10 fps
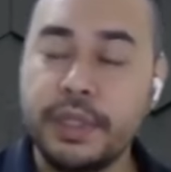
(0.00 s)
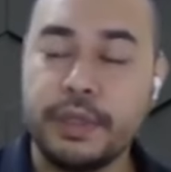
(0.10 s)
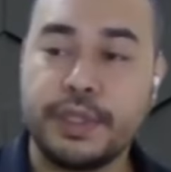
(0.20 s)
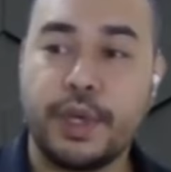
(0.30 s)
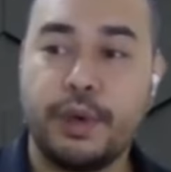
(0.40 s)
We
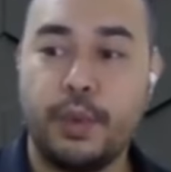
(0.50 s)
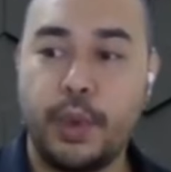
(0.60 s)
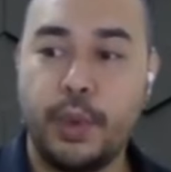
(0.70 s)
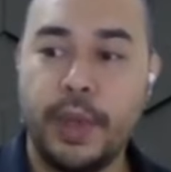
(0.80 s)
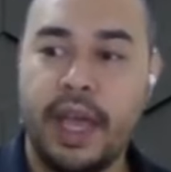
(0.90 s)
do.
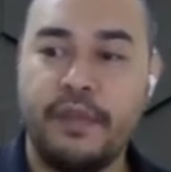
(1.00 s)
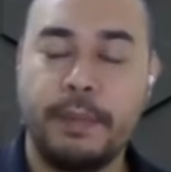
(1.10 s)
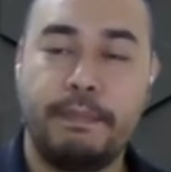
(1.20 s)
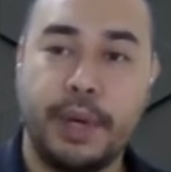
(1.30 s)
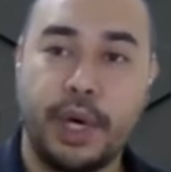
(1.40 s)
So we
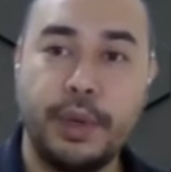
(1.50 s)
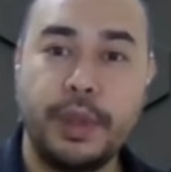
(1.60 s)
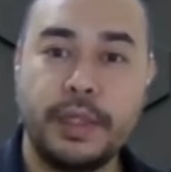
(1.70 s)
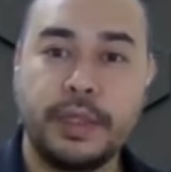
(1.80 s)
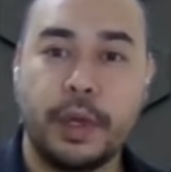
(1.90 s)
offer
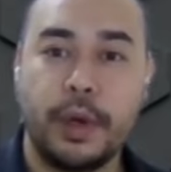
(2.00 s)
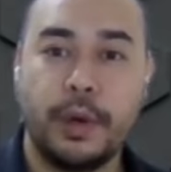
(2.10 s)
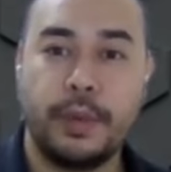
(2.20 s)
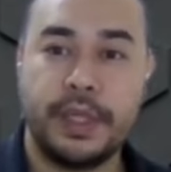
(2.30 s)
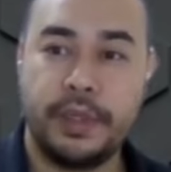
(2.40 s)
both.
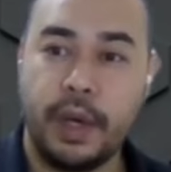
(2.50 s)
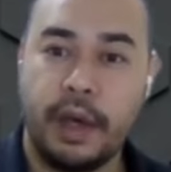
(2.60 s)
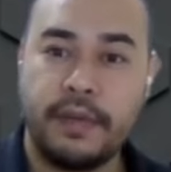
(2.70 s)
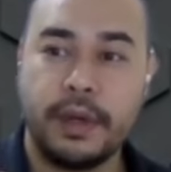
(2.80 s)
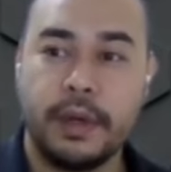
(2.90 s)
So we do
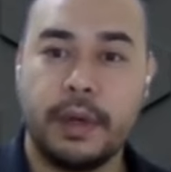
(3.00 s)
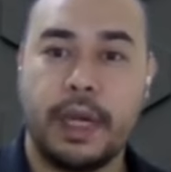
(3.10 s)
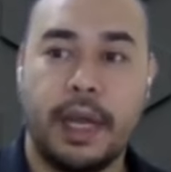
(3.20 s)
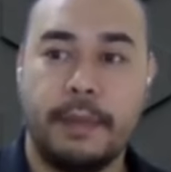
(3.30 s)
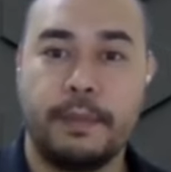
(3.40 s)

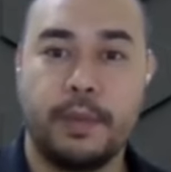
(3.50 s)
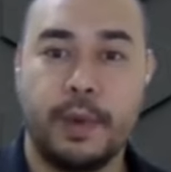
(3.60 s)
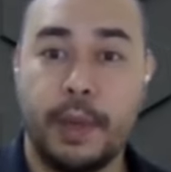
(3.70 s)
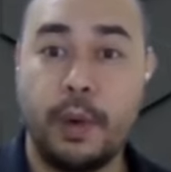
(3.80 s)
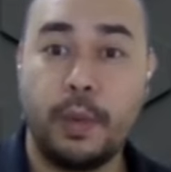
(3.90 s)
offer
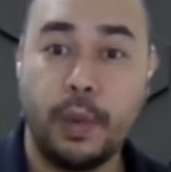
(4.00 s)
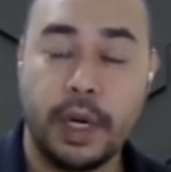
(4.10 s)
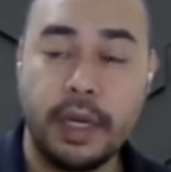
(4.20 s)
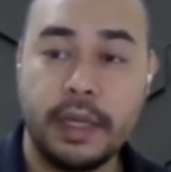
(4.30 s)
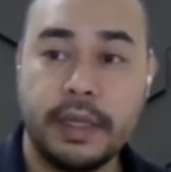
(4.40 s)
remote
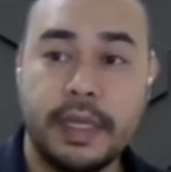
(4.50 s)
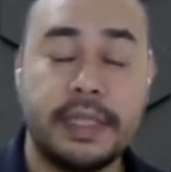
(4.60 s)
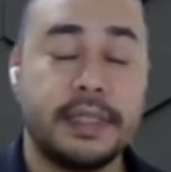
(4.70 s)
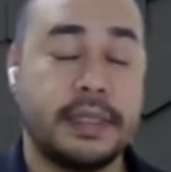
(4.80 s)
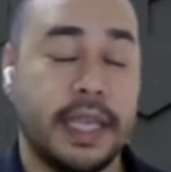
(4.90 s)
work.
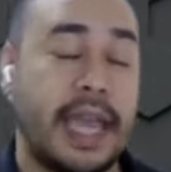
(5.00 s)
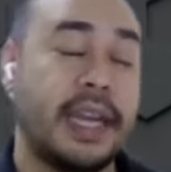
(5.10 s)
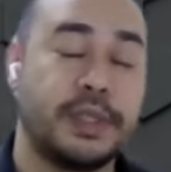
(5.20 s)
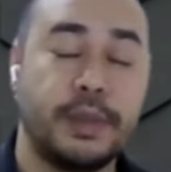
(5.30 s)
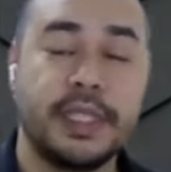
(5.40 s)
It's
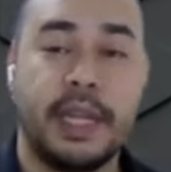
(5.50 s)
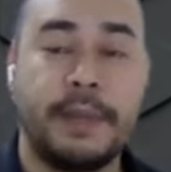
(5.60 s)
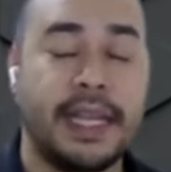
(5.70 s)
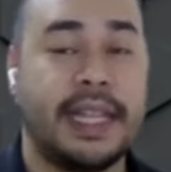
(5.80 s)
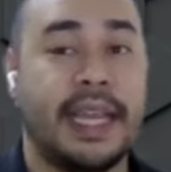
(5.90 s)
again, it's always
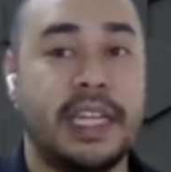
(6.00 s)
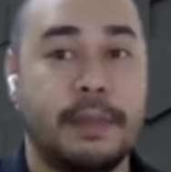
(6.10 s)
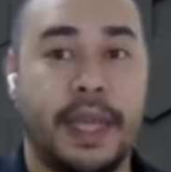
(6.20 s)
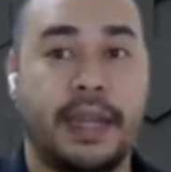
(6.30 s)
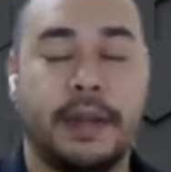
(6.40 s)
going to be
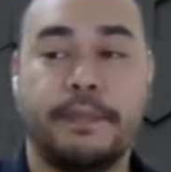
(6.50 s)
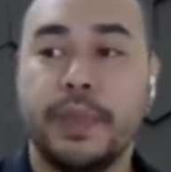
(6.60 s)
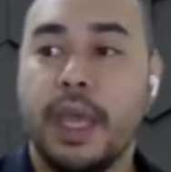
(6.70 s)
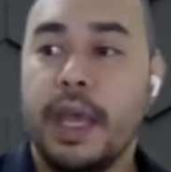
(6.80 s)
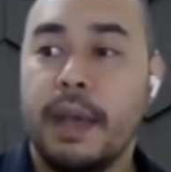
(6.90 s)
client dependent.
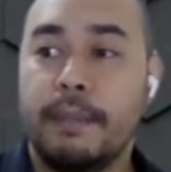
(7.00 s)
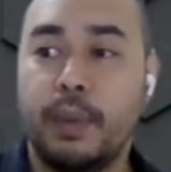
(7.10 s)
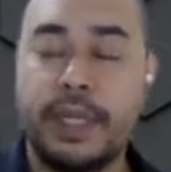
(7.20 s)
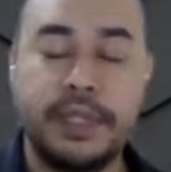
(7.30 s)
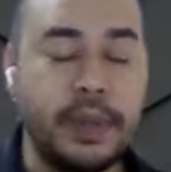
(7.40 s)

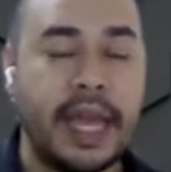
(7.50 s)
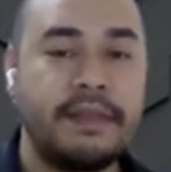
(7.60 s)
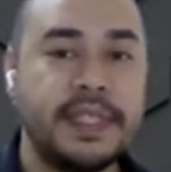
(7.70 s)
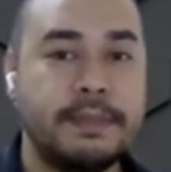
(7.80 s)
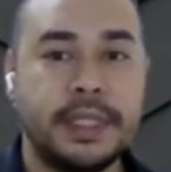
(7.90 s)
But we do
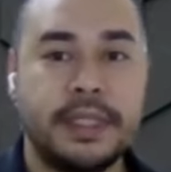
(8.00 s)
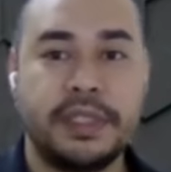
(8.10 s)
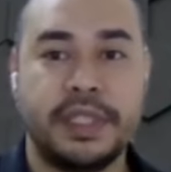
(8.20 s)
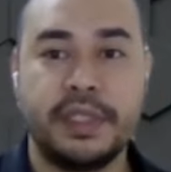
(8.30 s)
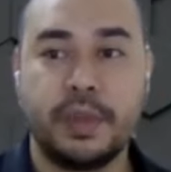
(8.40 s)
have some
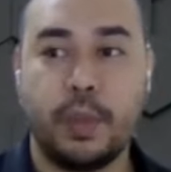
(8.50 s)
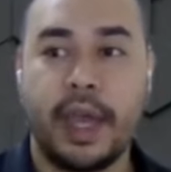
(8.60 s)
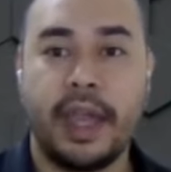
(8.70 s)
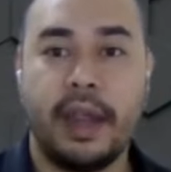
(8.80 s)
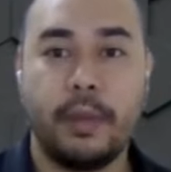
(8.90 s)
positions
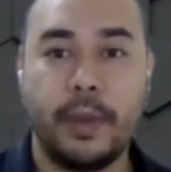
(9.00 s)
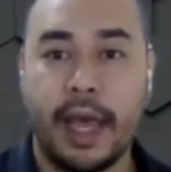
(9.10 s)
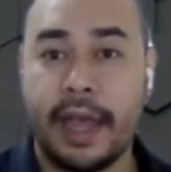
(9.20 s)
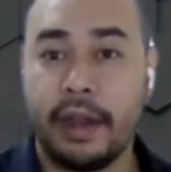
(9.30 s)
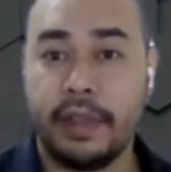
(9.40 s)
where we
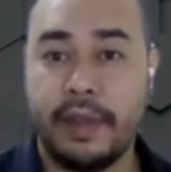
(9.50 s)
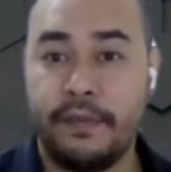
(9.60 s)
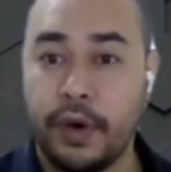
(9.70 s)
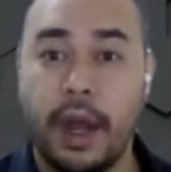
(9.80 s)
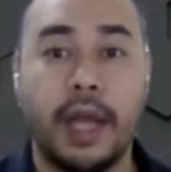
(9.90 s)
hire
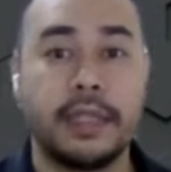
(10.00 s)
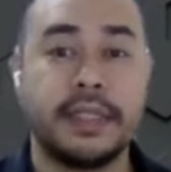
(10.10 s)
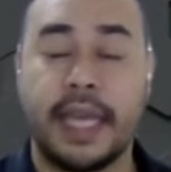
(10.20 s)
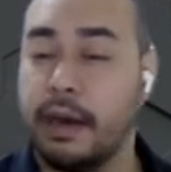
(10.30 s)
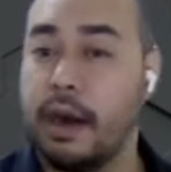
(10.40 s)
them for
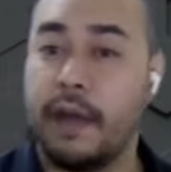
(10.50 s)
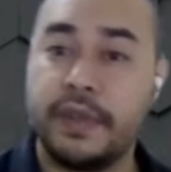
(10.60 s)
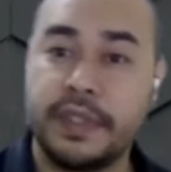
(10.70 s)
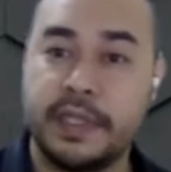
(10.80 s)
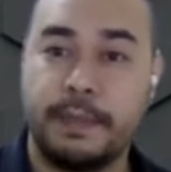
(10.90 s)
on-site. Our
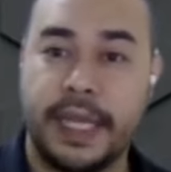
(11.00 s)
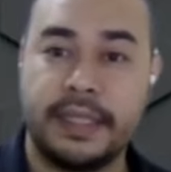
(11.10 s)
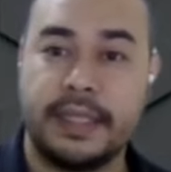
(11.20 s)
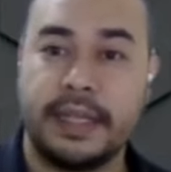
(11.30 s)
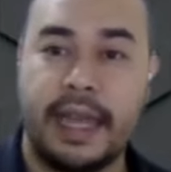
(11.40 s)
office is
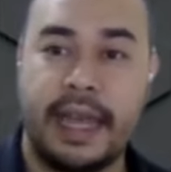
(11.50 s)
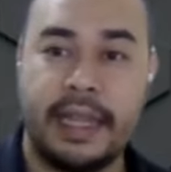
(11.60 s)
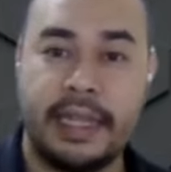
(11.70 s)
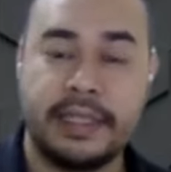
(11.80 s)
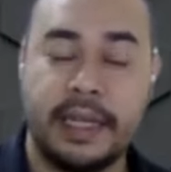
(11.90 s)
based in
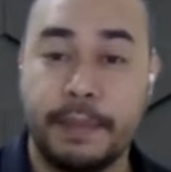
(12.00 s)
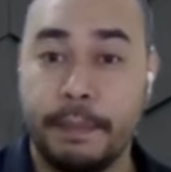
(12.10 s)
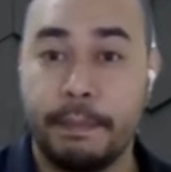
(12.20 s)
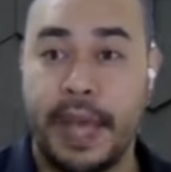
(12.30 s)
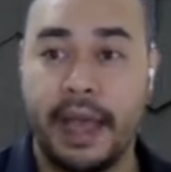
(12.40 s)
Angeles City,
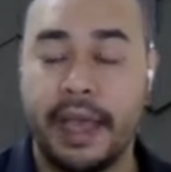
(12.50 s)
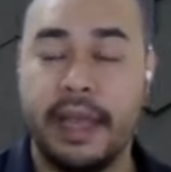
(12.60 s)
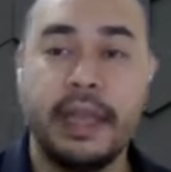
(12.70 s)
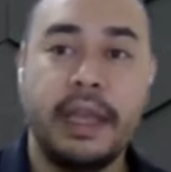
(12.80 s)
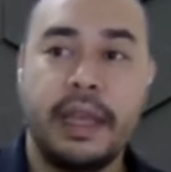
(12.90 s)

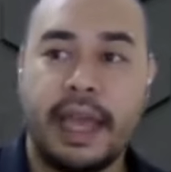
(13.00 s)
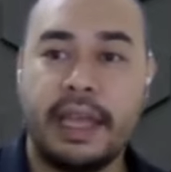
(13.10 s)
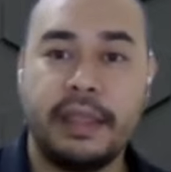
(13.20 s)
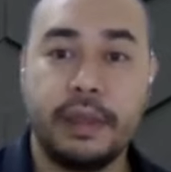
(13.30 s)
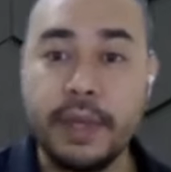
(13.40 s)
Pampanga.
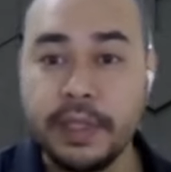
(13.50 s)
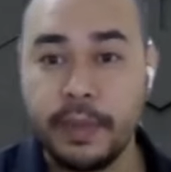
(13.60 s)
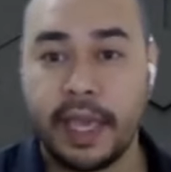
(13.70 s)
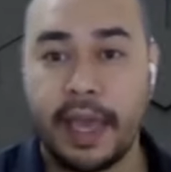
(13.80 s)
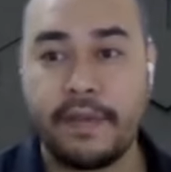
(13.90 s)
And the
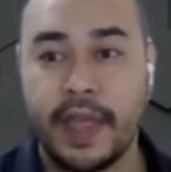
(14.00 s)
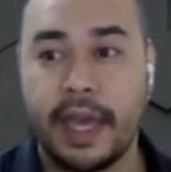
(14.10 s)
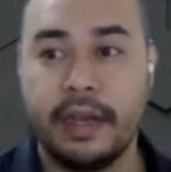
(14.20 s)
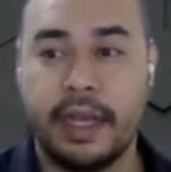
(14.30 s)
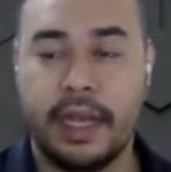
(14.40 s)
reason we have
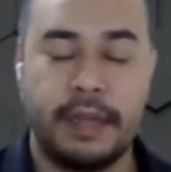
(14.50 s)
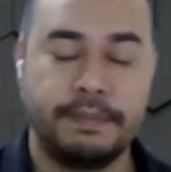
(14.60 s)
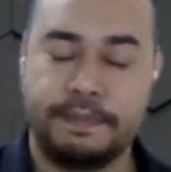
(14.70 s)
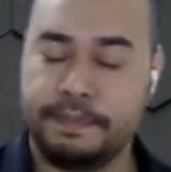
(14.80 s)
that